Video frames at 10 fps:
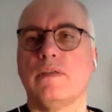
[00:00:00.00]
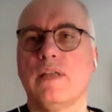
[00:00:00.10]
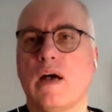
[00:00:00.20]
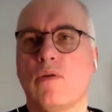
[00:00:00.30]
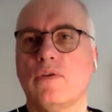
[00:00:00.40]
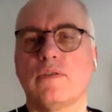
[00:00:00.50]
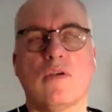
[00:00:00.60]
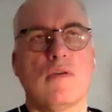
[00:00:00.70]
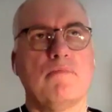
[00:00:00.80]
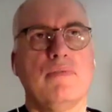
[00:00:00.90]
Taoist
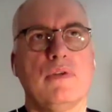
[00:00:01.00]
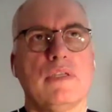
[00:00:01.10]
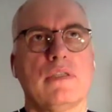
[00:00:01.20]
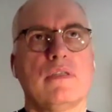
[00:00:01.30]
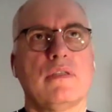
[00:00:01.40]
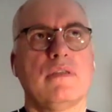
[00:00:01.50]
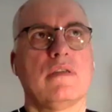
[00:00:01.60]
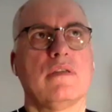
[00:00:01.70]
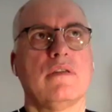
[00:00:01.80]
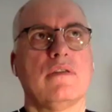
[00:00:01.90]
or Buddhist
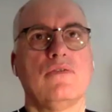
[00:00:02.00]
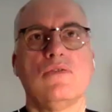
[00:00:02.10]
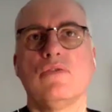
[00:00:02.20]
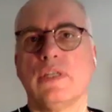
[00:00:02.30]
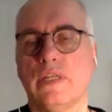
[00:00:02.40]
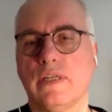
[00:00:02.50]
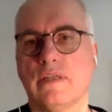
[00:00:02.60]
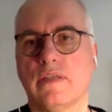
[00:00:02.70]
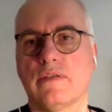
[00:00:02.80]
root in it.